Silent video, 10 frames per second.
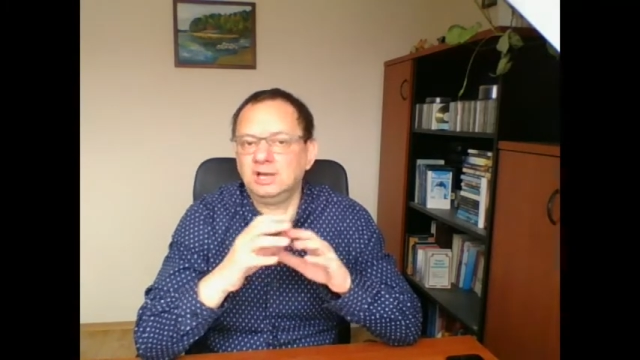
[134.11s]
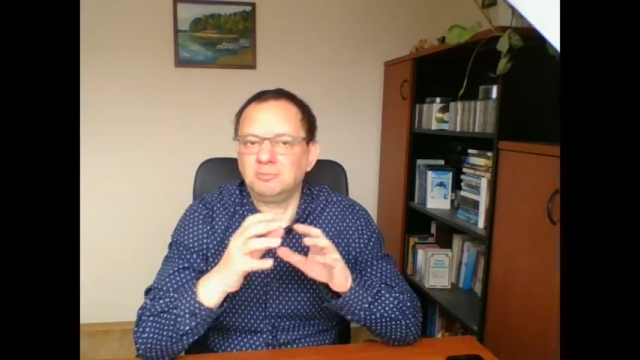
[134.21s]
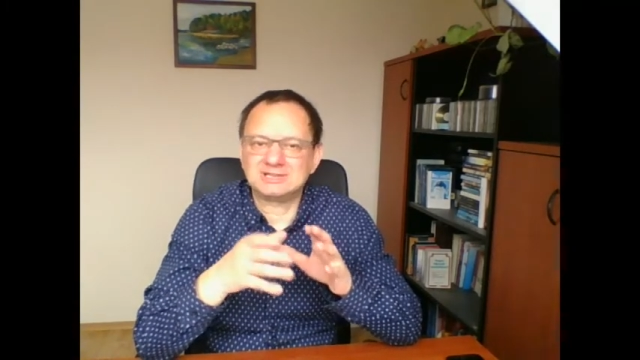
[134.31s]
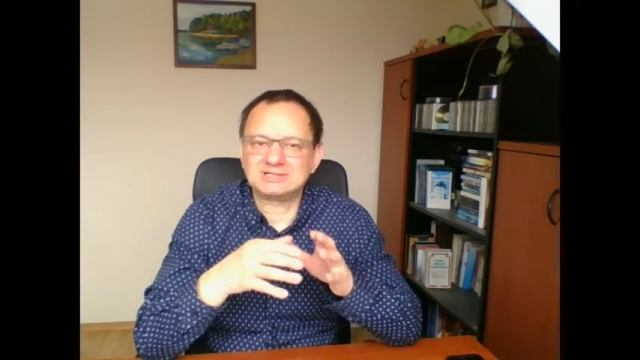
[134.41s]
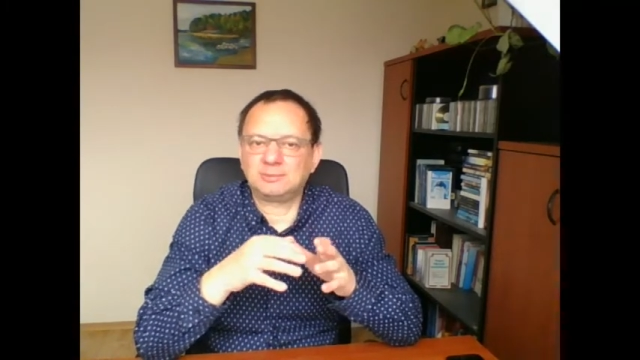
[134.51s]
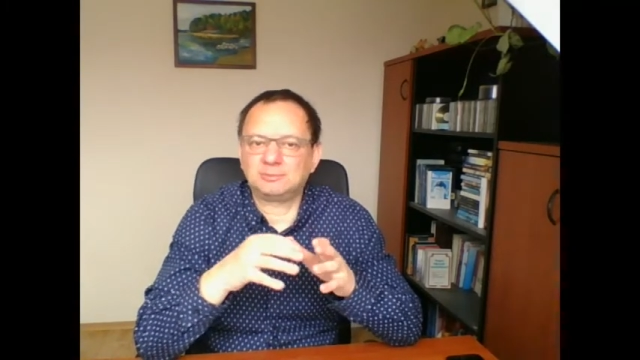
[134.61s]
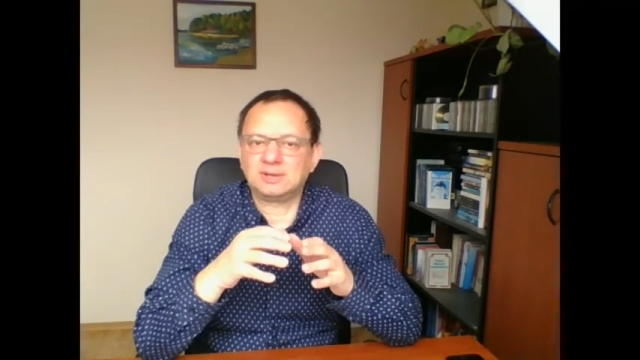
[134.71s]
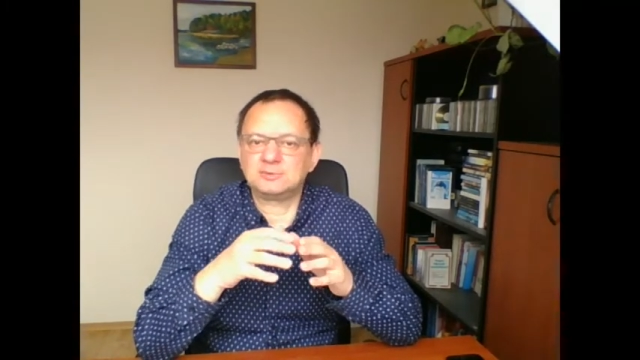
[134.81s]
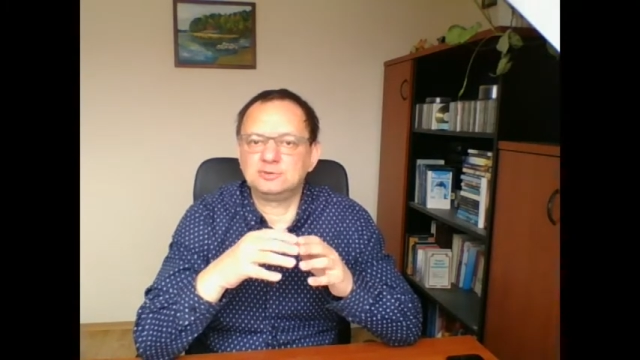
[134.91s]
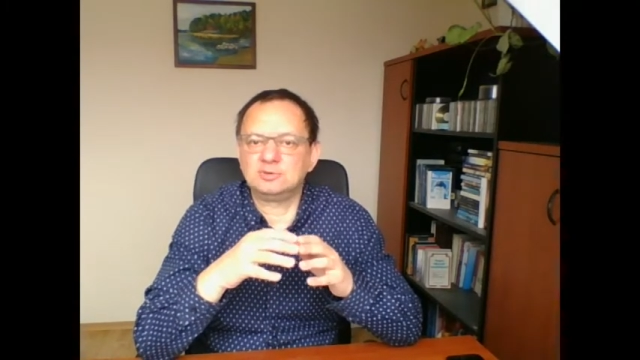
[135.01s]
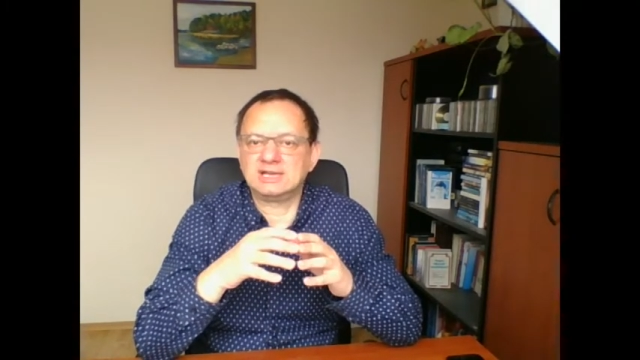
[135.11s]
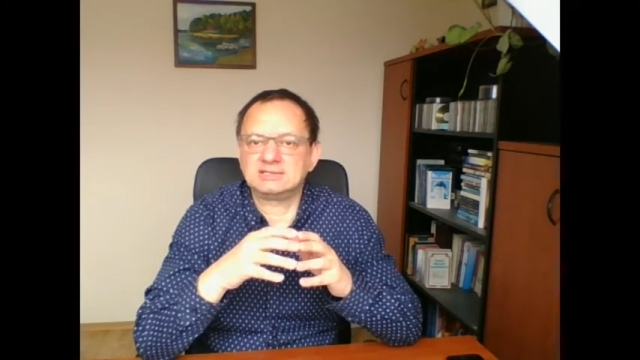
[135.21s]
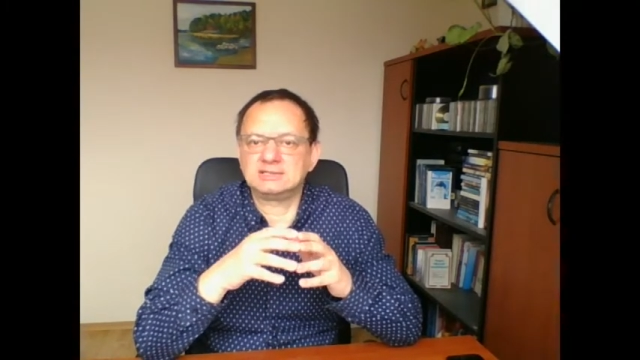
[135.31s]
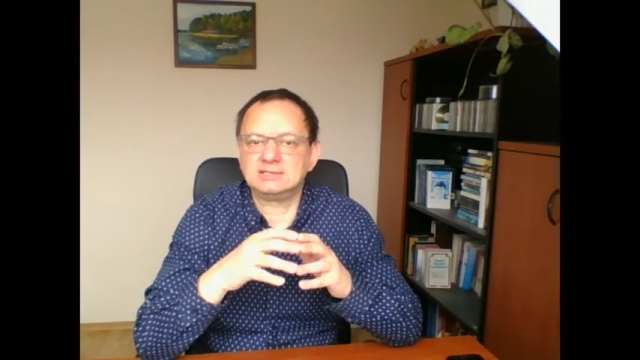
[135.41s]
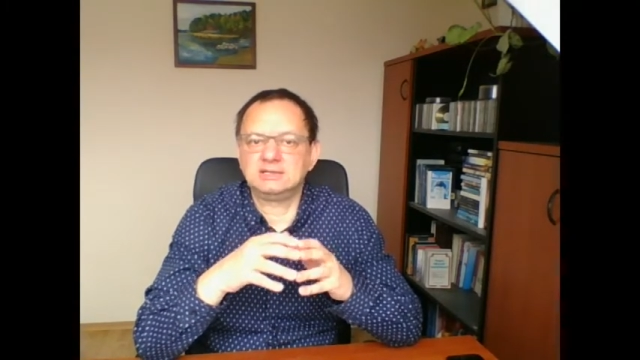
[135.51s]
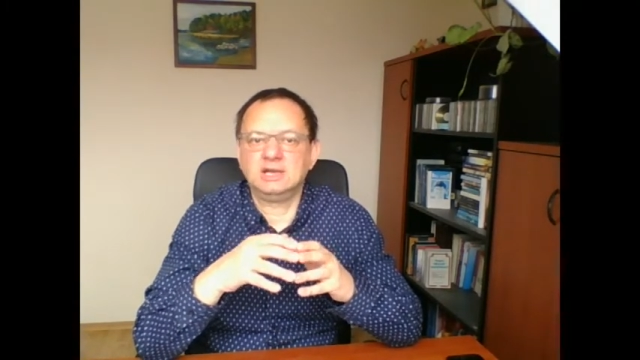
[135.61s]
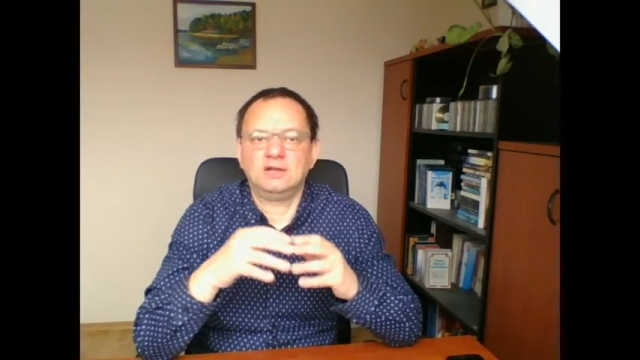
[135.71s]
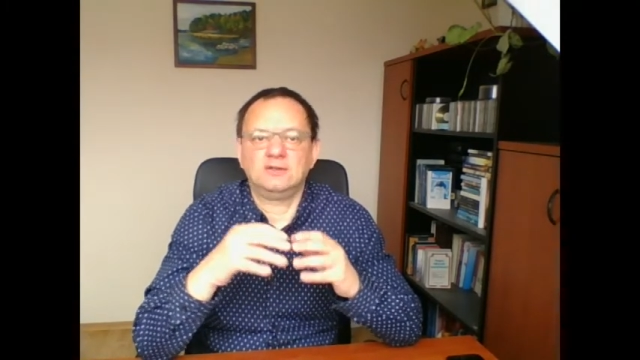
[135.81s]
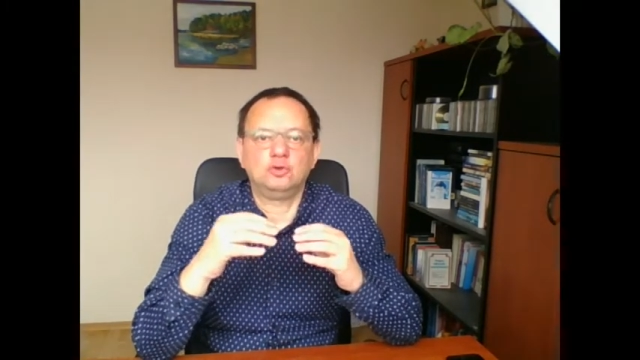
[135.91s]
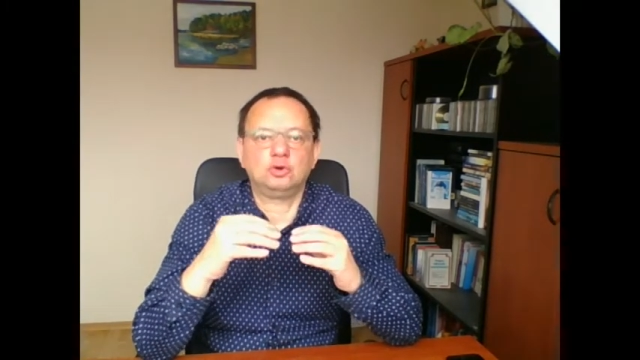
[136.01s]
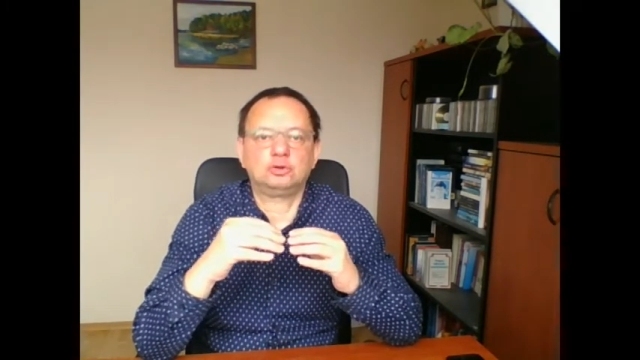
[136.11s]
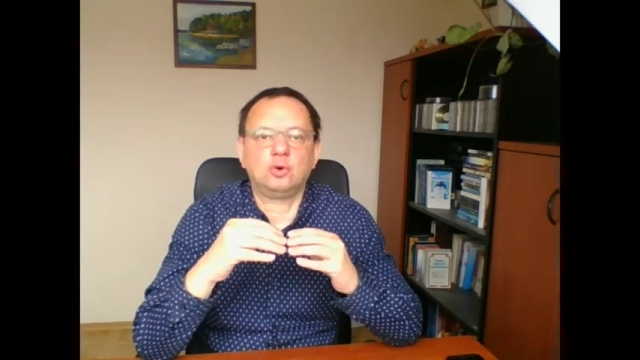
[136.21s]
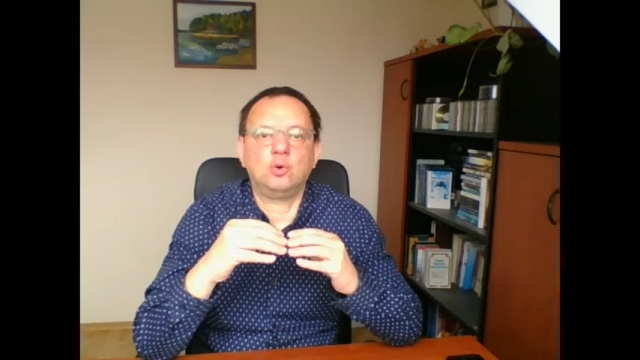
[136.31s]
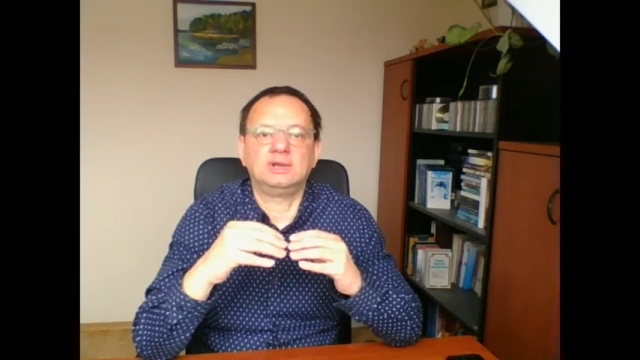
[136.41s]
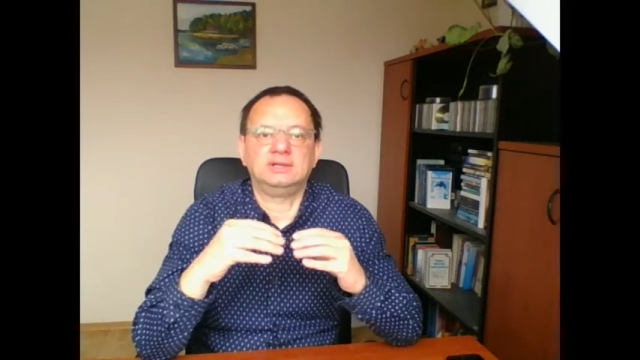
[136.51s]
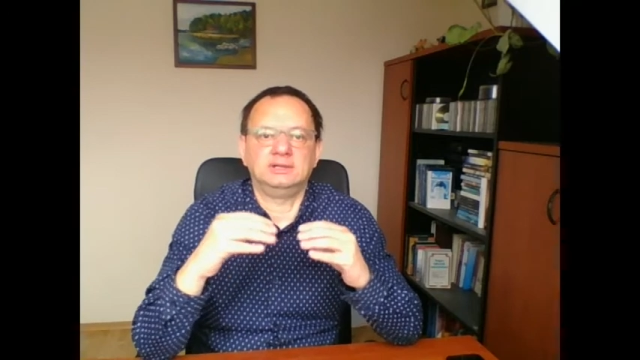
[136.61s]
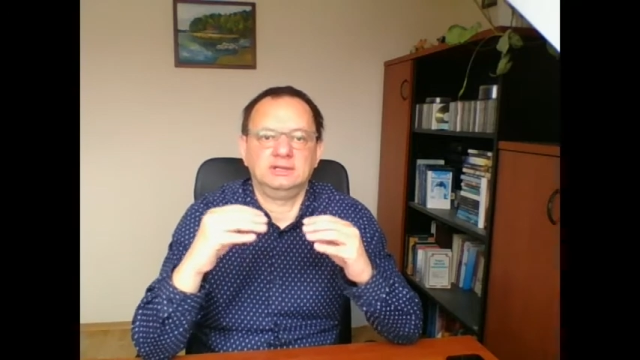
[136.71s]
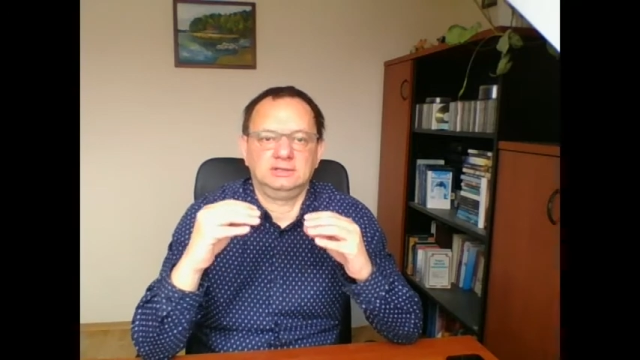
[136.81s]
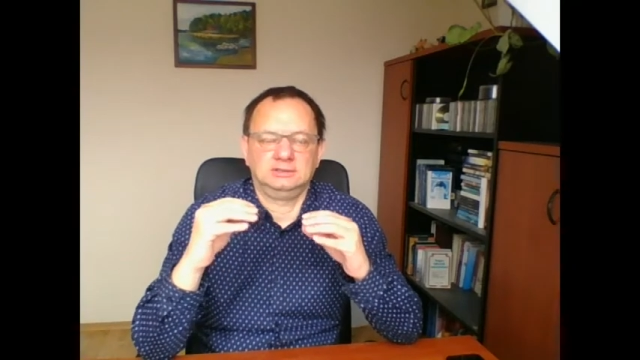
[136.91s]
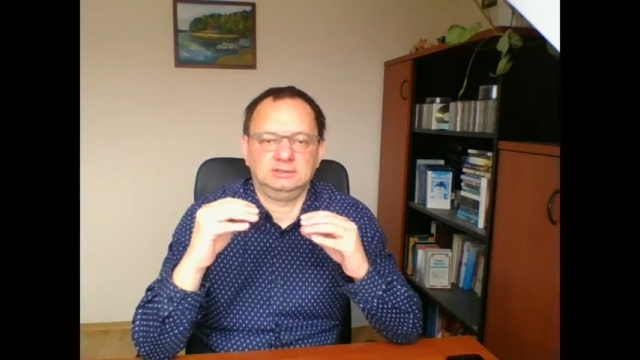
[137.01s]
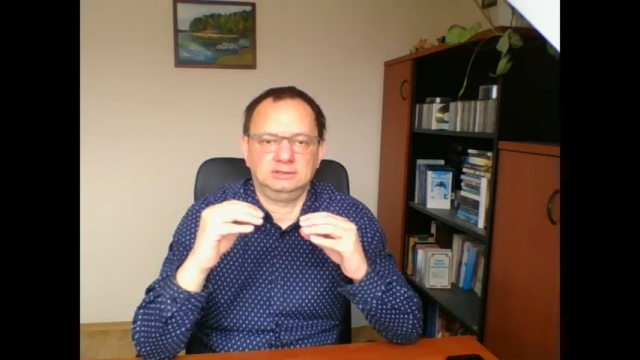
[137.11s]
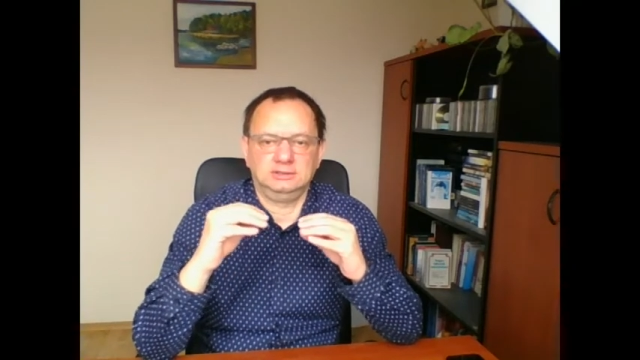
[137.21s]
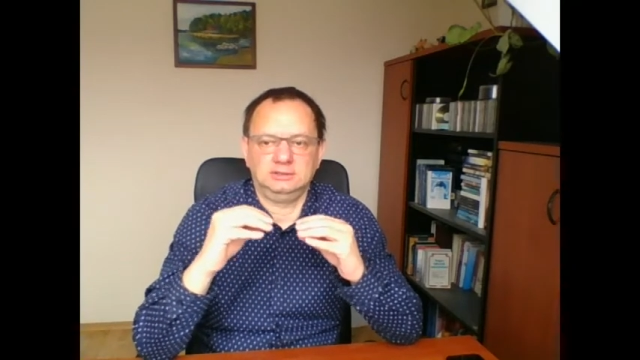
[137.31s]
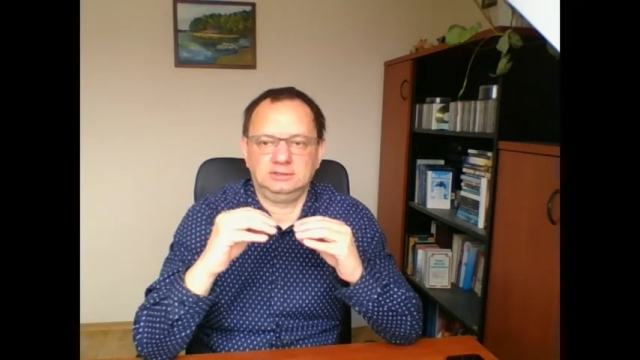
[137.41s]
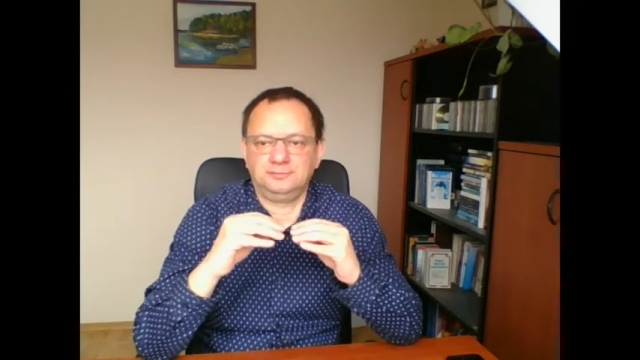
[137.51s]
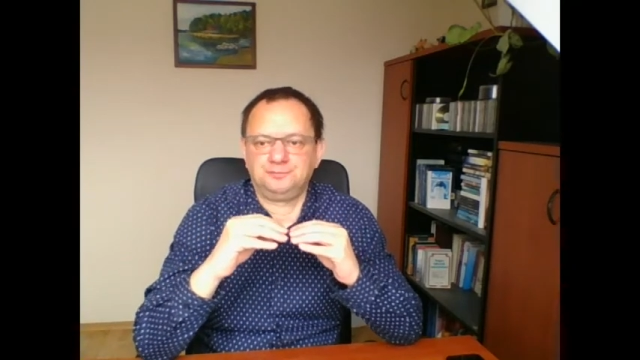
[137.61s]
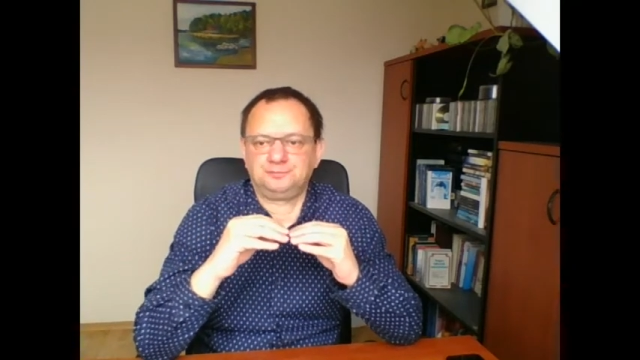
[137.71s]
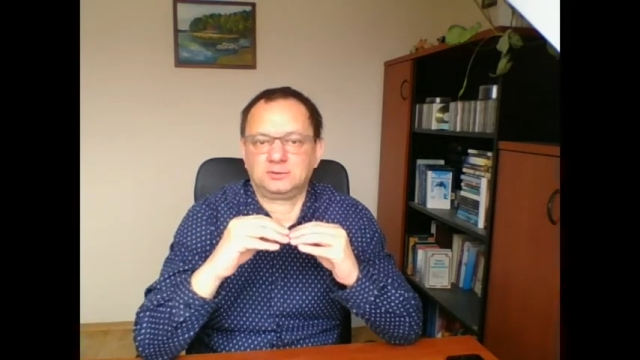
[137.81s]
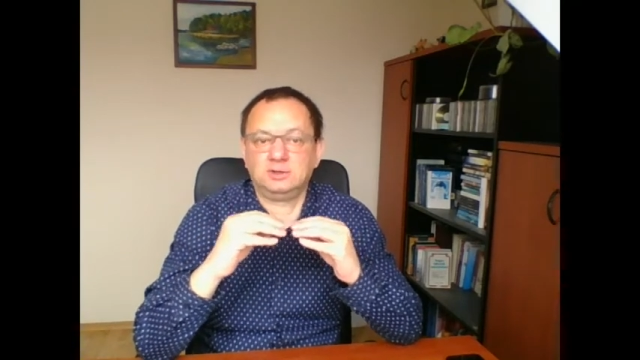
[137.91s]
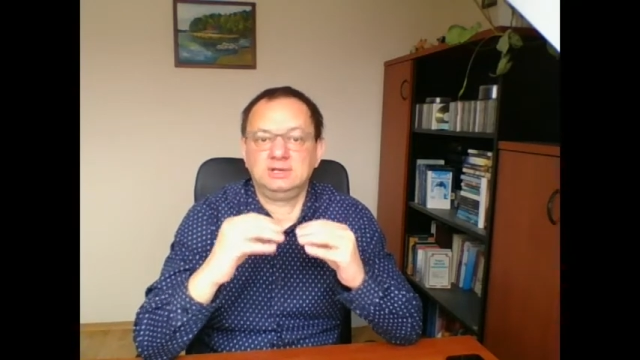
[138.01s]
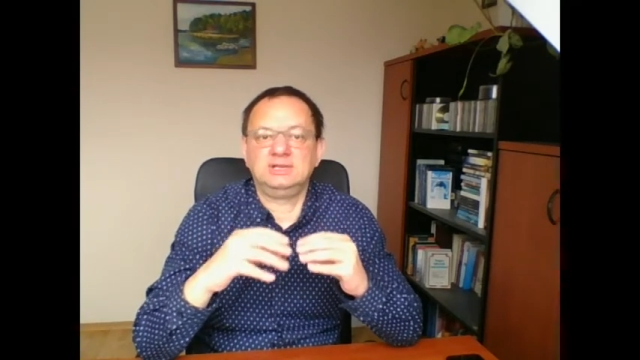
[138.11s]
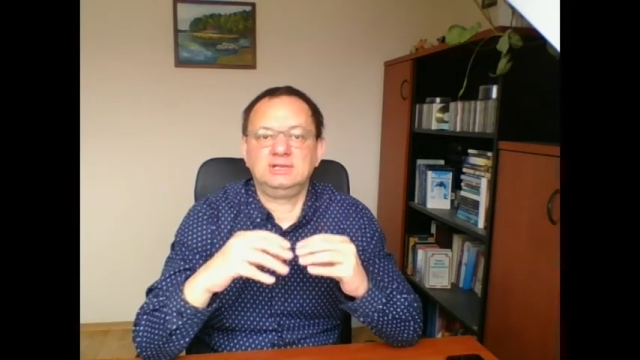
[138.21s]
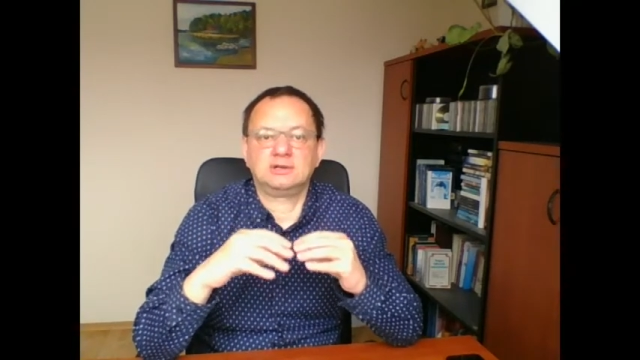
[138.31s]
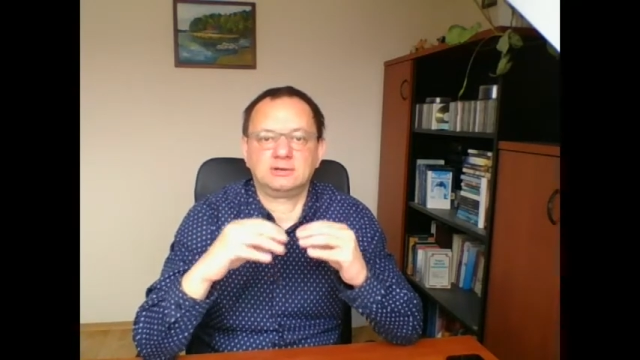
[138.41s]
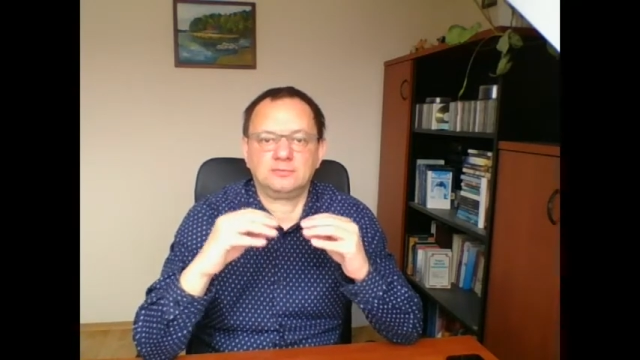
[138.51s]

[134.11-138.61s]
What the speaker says: but sometimes you can see not only the clear